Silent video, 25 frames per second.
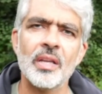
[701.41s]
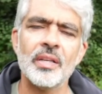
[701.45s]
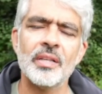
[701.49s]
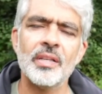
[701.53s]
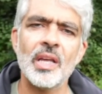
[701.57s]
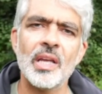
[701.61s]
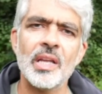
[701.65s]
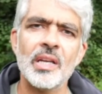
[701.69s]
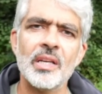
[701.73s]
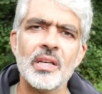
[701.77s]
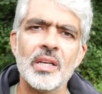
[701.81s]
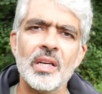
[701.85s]

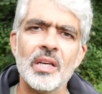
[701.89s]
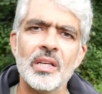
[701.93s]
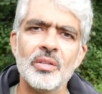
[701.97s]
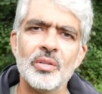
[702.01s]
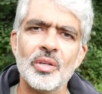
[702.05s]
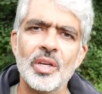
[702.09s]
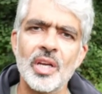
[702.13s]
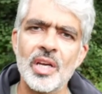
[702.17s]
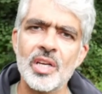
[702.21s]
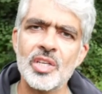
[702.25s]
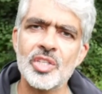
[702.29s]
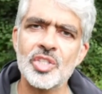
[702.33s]
then
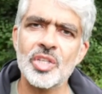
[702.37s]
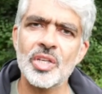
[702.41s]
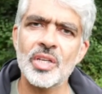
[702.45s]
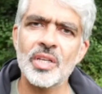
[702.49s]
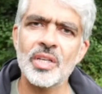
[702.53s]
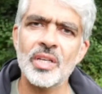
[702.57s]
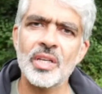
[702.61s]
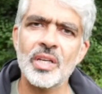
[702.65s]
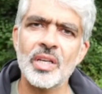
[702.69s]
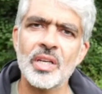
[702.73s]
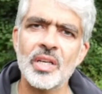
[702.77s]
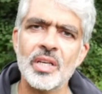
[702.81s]

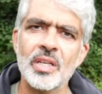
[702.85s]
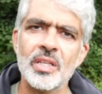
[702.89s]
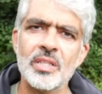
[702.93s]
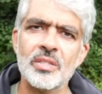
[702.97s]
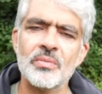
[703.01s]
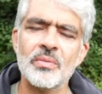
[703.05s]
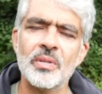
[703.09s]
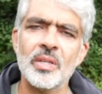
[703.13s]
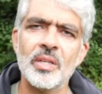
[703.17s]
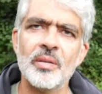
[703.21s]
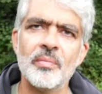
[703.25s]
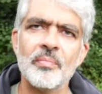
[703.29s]
education
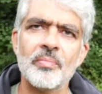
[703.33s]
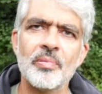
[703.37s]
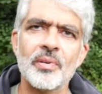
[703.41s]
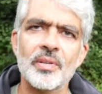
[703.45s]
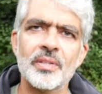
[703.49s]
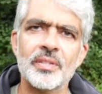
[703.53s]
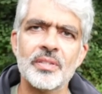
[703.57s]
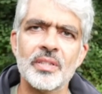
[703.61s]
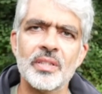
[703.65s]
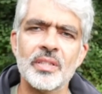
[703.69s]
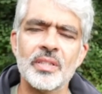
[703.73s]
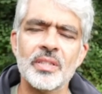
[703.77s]
is really
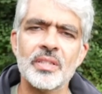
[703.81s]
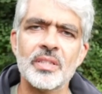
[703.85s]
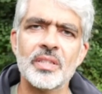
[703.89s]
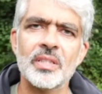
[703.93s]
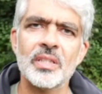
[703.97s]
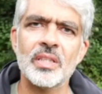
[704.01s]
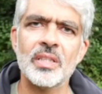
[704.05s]
important.